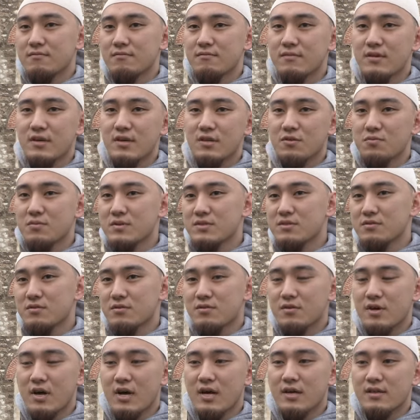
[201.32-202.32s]
It was
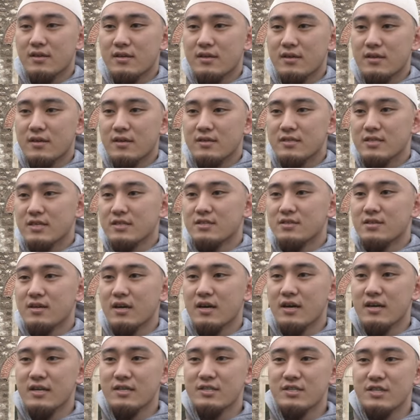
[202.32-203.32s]
not hard, just
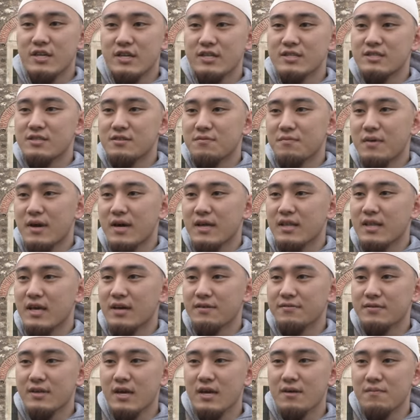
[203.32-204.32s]
I changed my
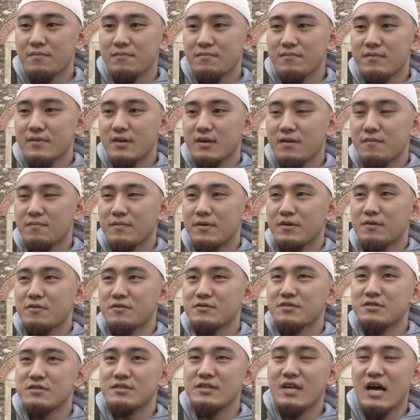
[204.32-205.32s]
lifetime,
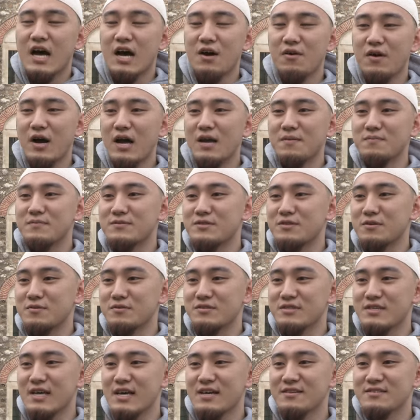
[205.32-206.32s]
because now I'm so
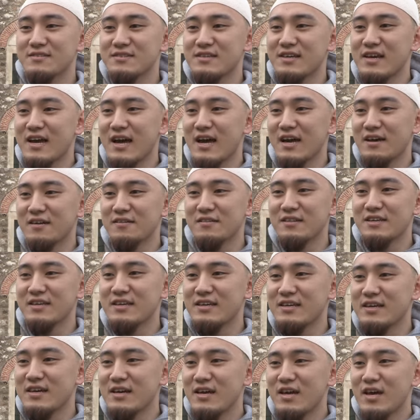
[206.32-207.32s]
thirsty,
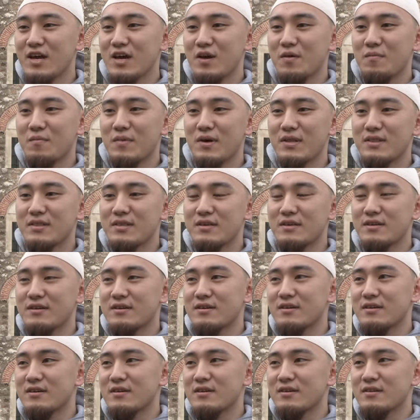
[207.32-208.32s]
hungry, but
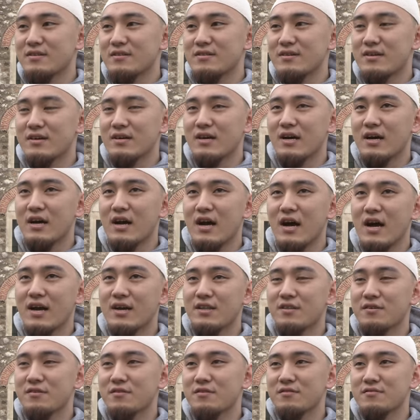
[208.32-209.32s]
I
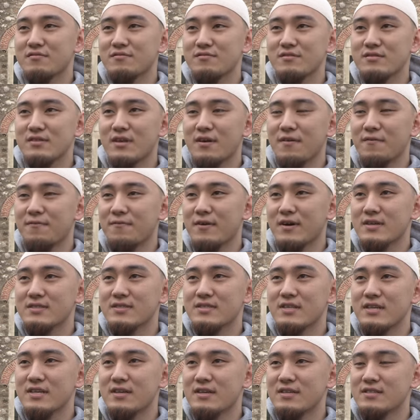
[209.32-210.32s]
know
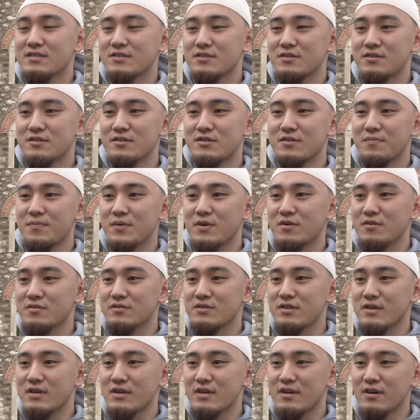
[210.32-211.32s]
fasting is good because
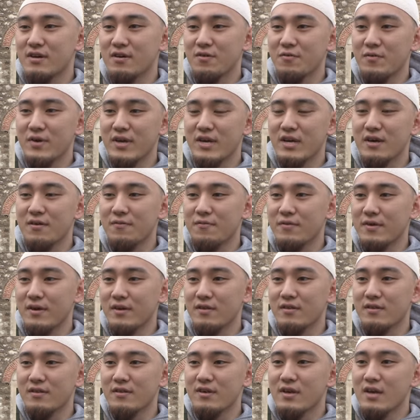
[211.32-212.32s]
we can
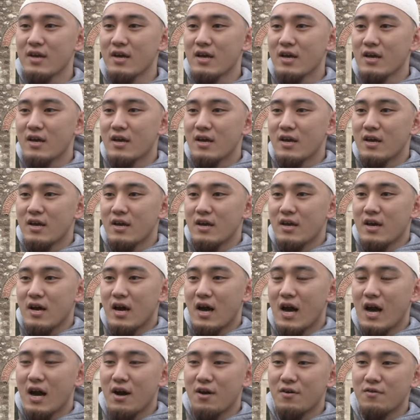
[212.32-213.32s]
feel
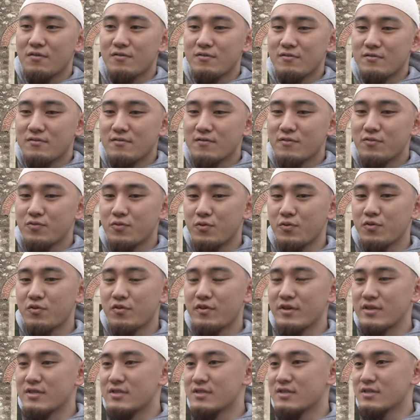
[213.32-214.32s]
how food
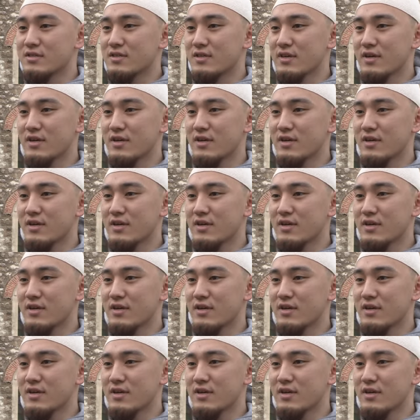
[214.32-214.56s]
is,